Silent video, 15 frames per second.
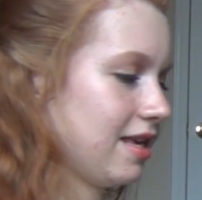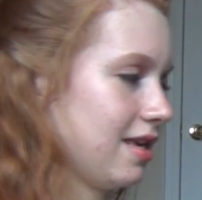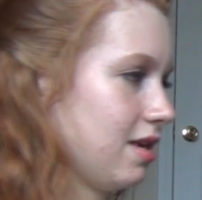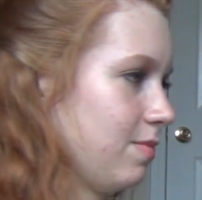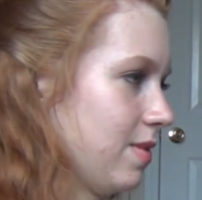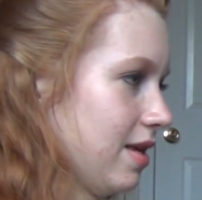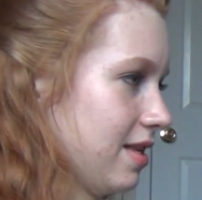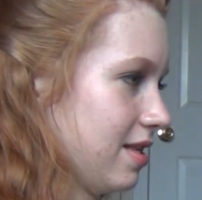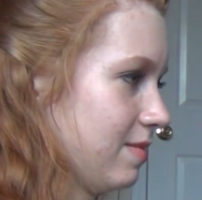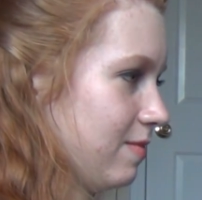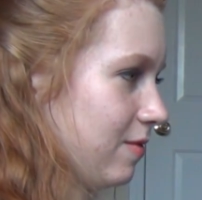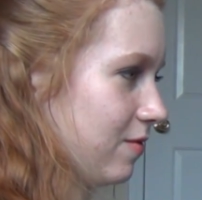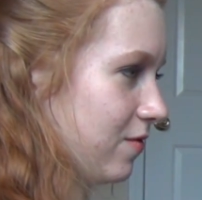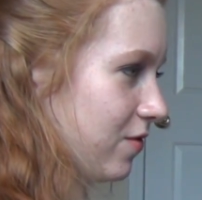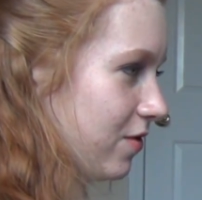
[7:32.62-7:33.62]
Oh uh-huh.
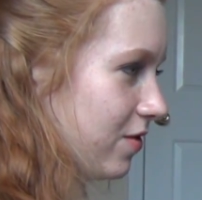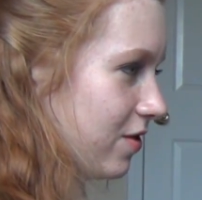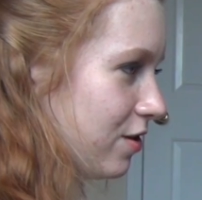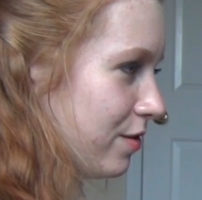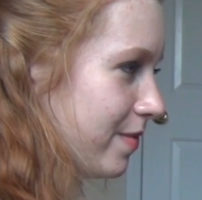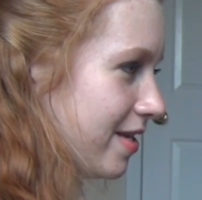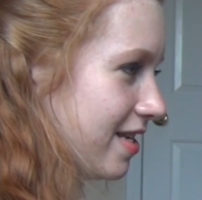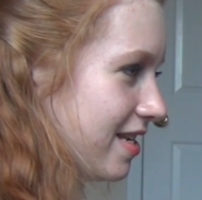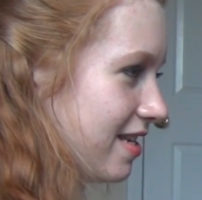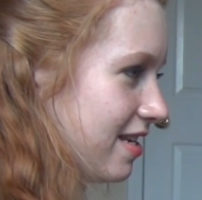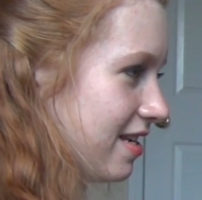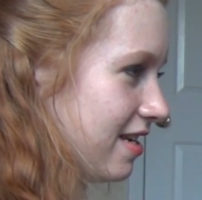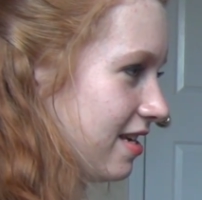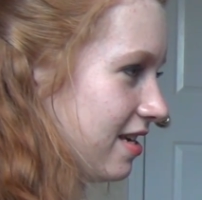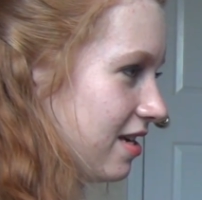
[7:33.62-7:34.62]
no. no, don't
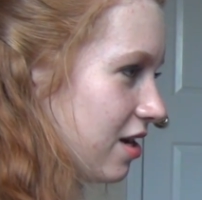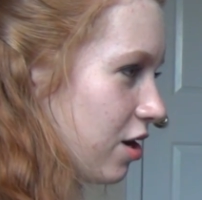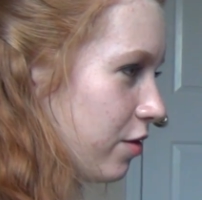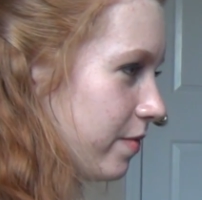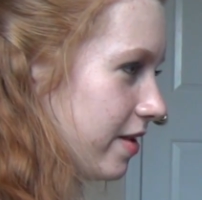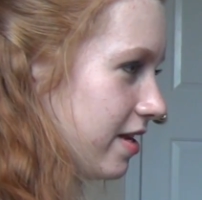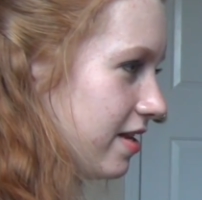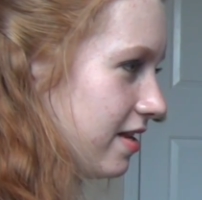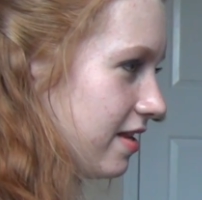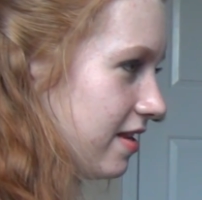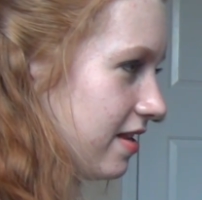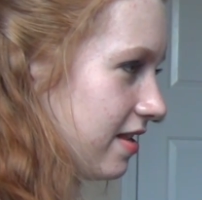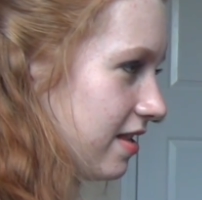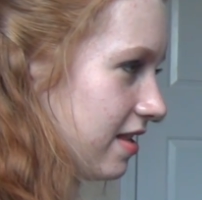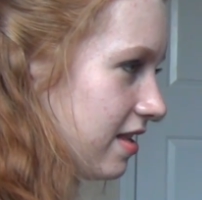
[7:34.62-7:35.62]
do that. Open.
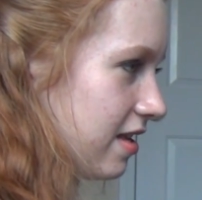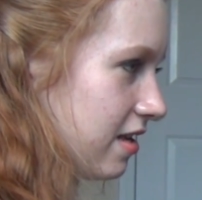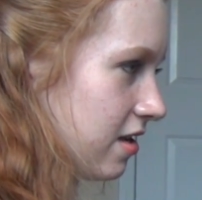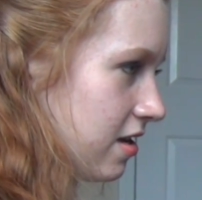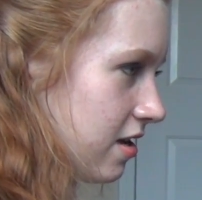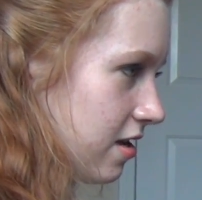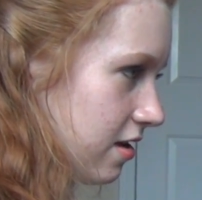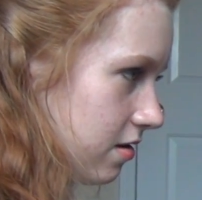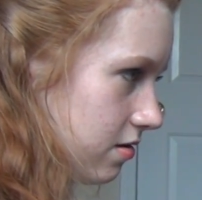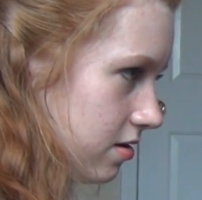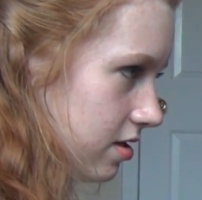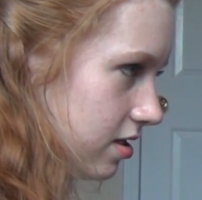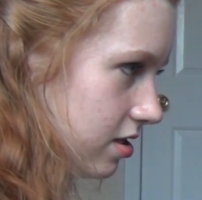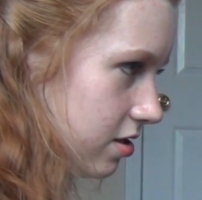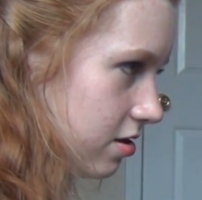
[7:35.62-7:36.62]

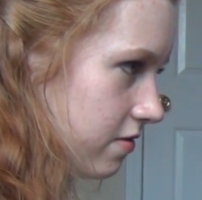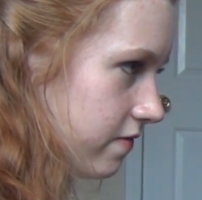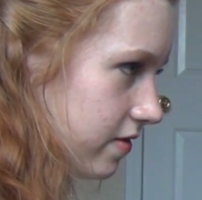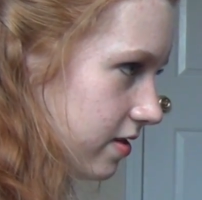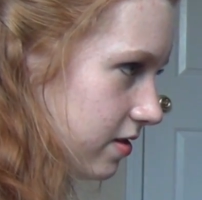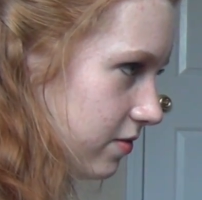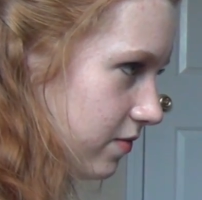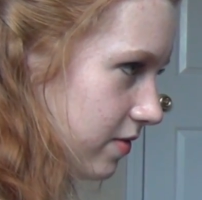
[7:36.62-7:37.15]
Scarf.